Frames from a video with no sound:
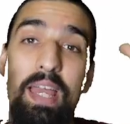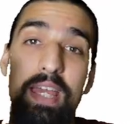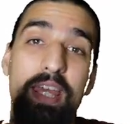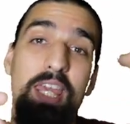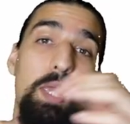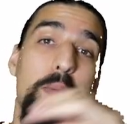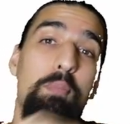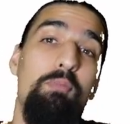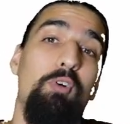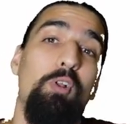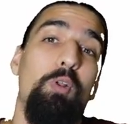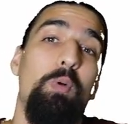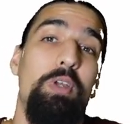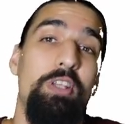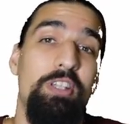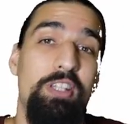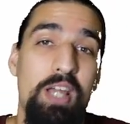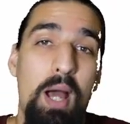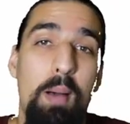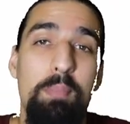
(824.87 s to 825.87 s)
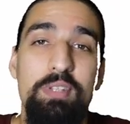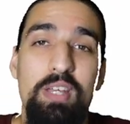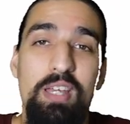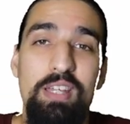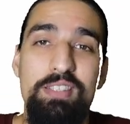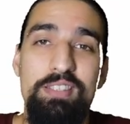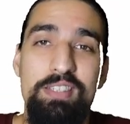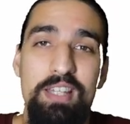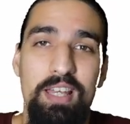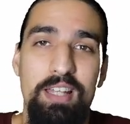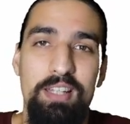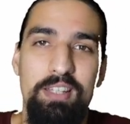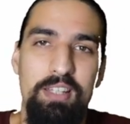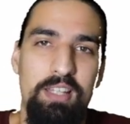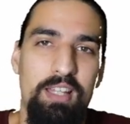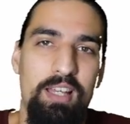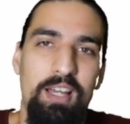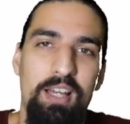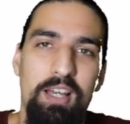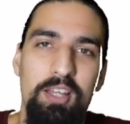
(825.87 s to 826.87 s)
Keep following the updates and
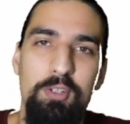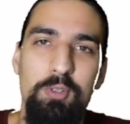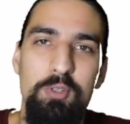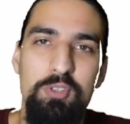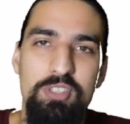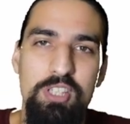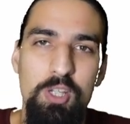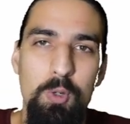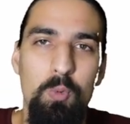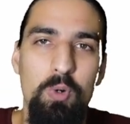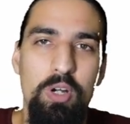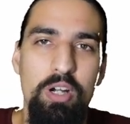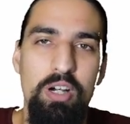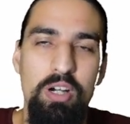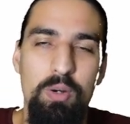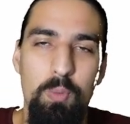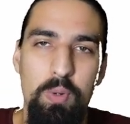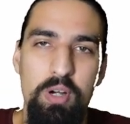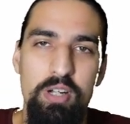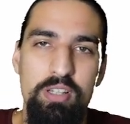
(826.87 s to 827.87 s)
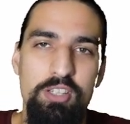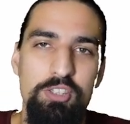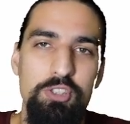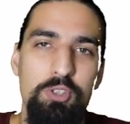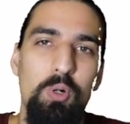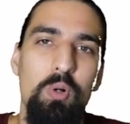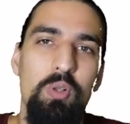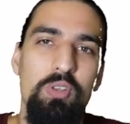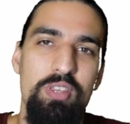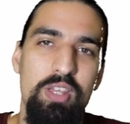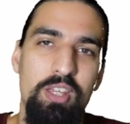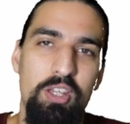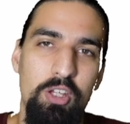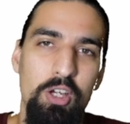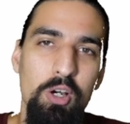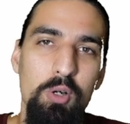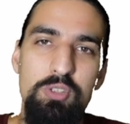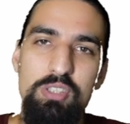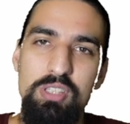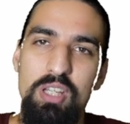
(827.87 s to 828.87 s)
uh, you'll see where, where this whole thing
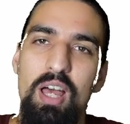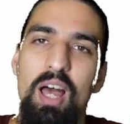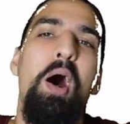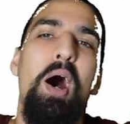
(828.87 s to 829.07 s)
goes.